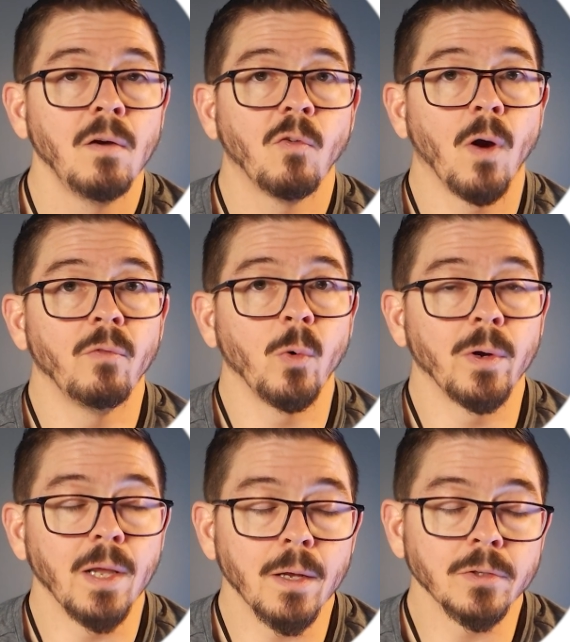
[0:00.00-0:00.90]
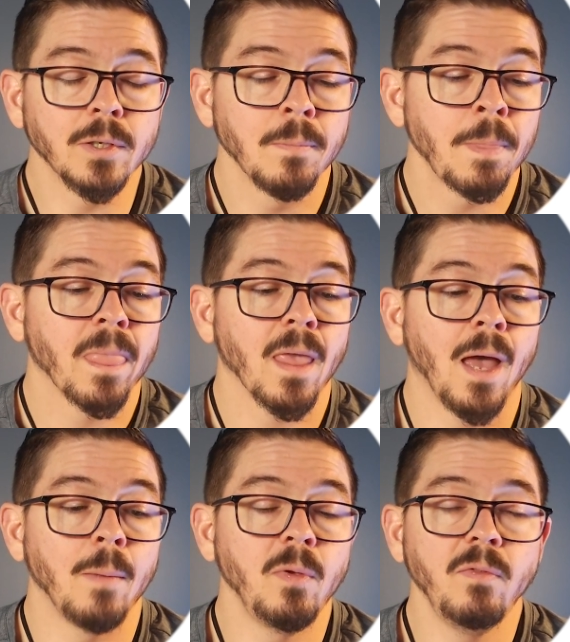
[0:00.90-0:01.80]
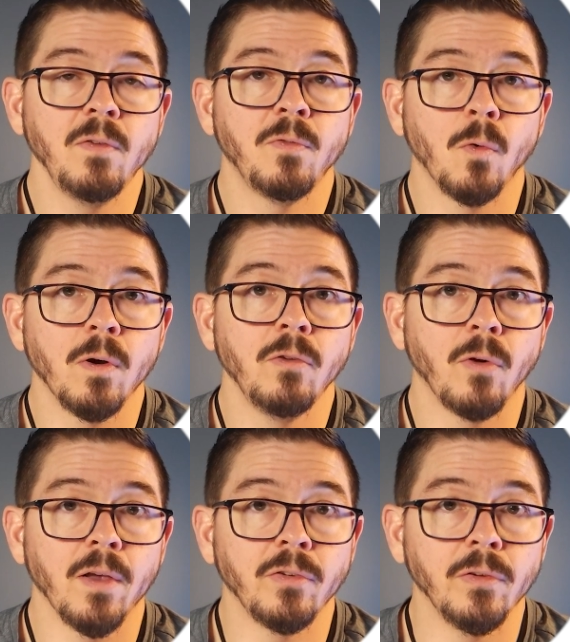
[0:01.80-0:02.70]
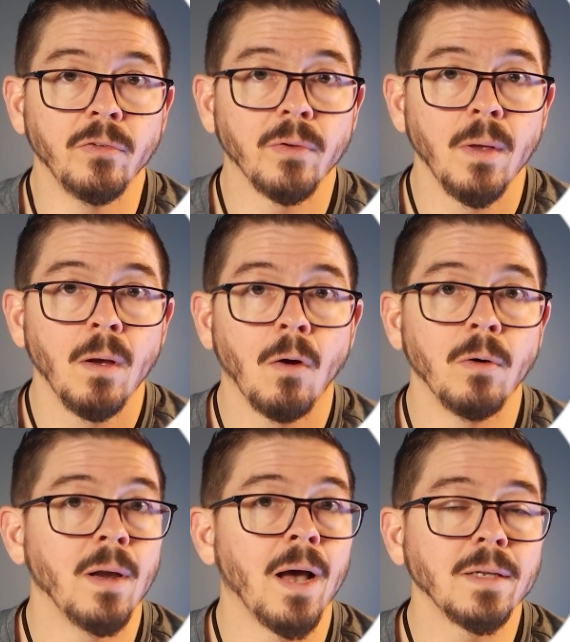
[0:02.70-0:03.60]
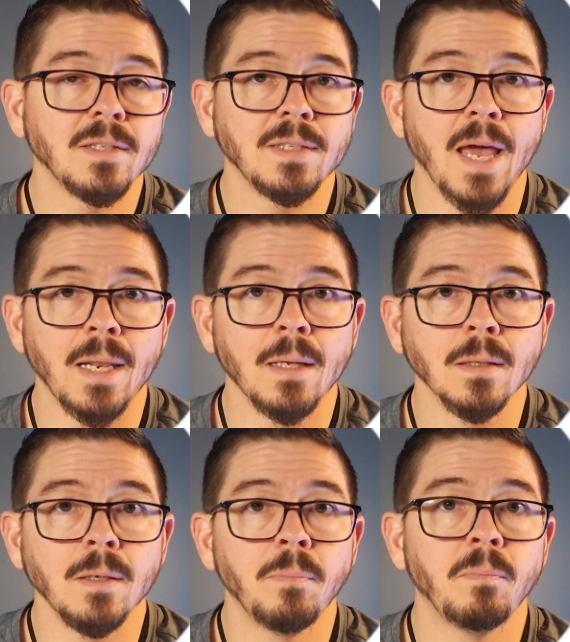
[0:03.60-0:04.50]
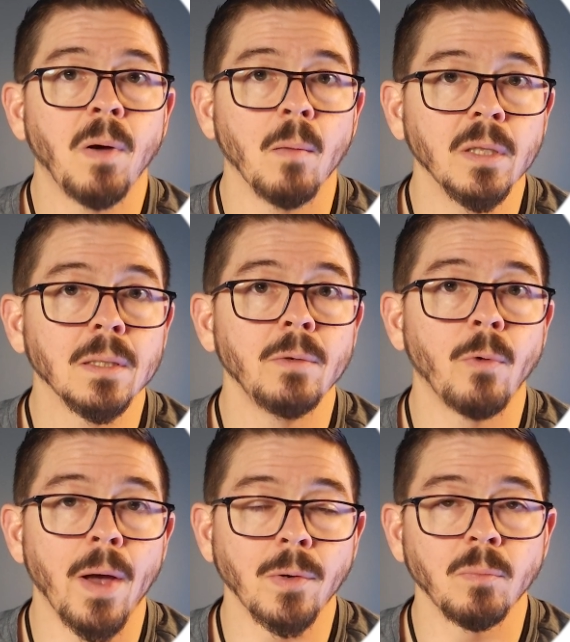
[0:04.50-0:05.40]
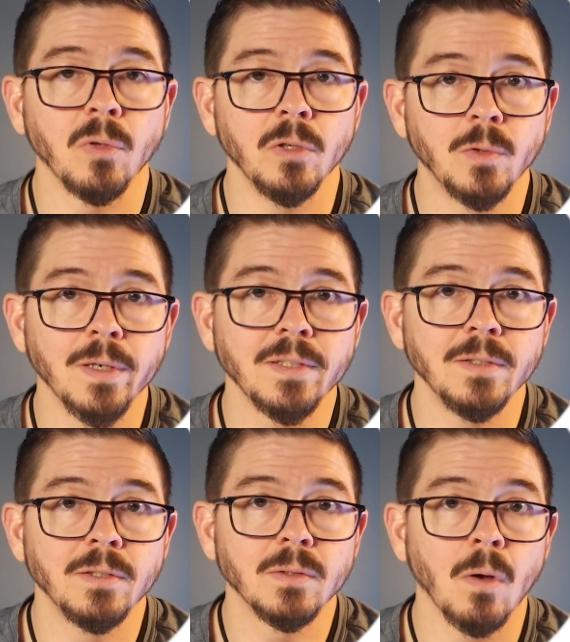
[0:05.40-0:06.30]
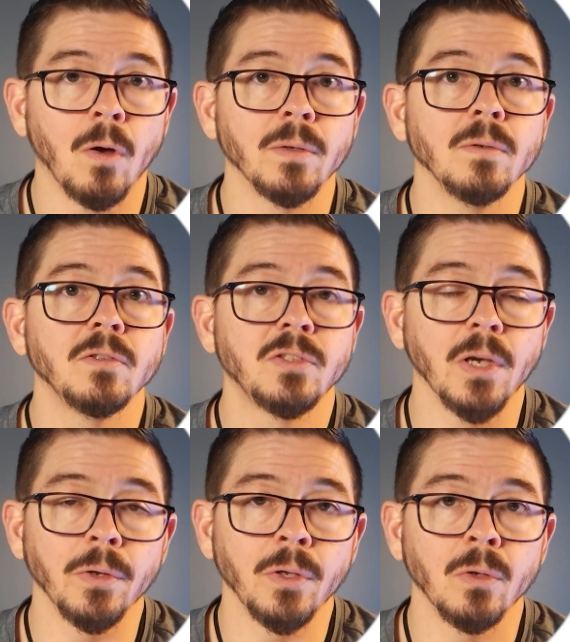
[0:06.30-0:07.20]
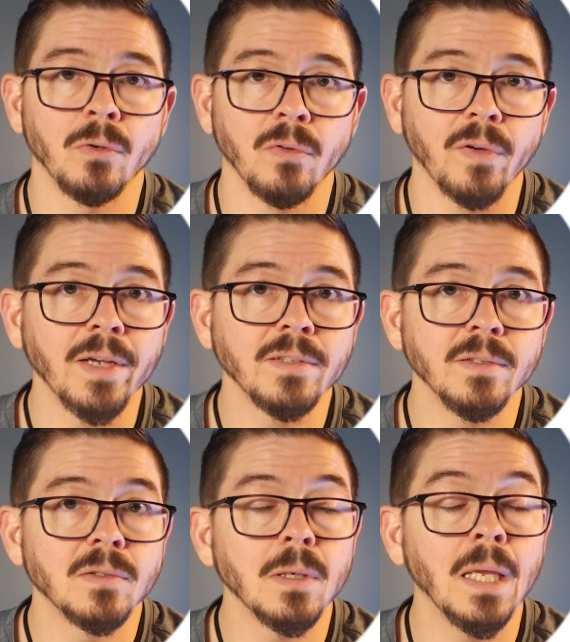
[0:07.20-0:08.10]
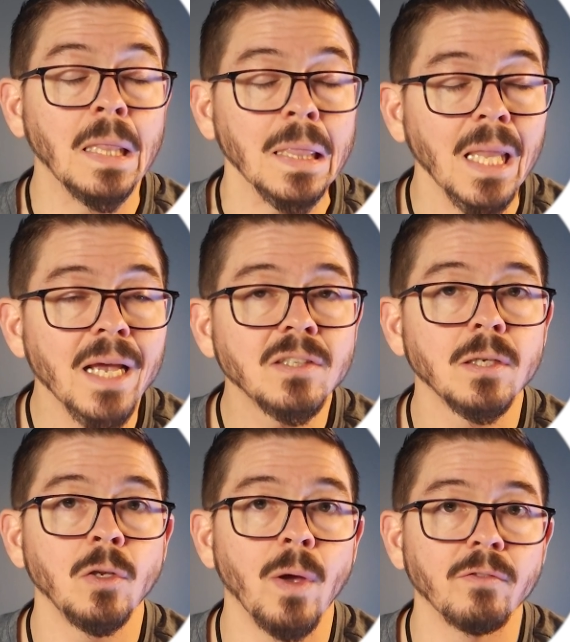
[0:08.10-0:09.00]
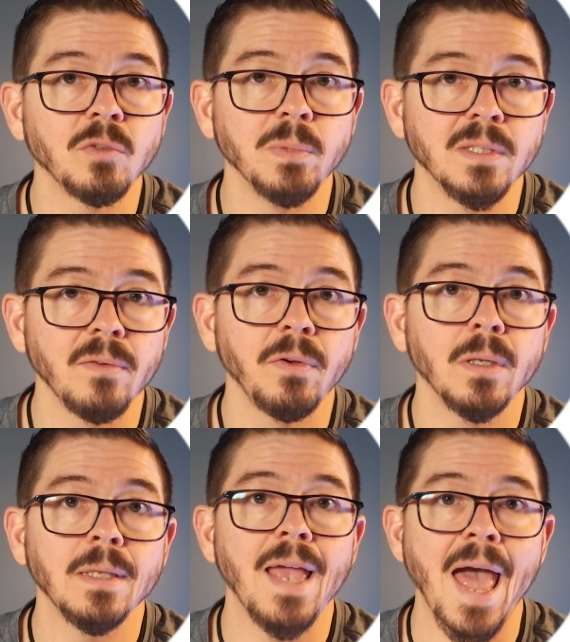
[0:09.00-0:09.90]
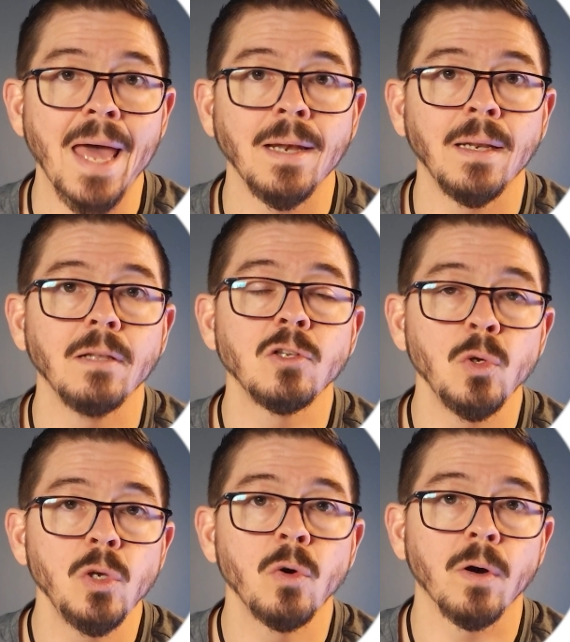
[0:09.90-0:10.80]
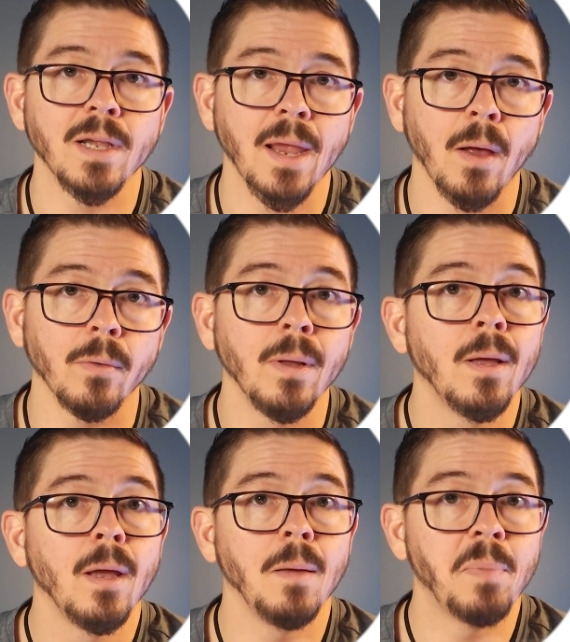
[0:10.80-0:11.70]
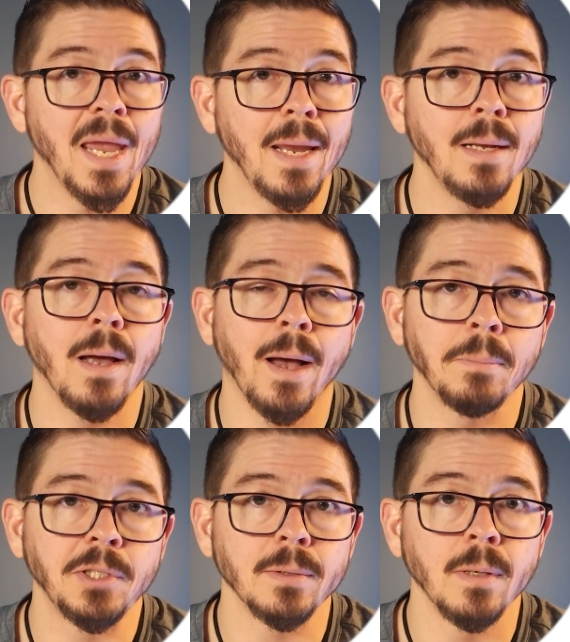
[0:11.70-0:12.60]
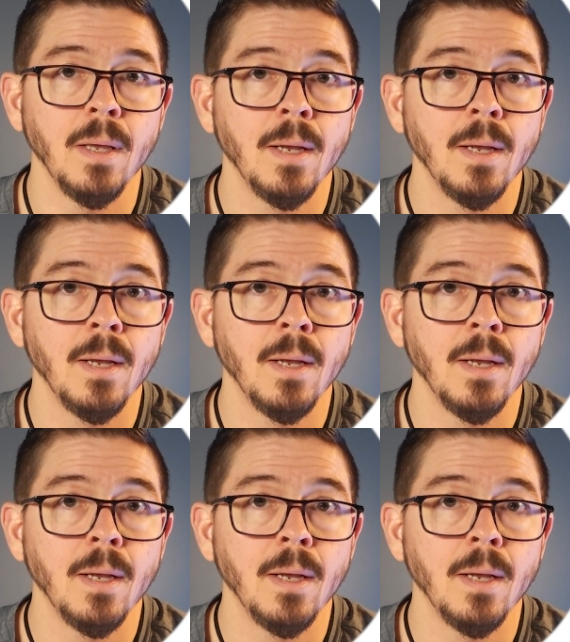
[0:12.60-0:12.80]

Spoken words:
For everyone else, IPv4 addresses are not statically publicly routable addresses on cellular devices unless you have specifically added it to your account, a paid option.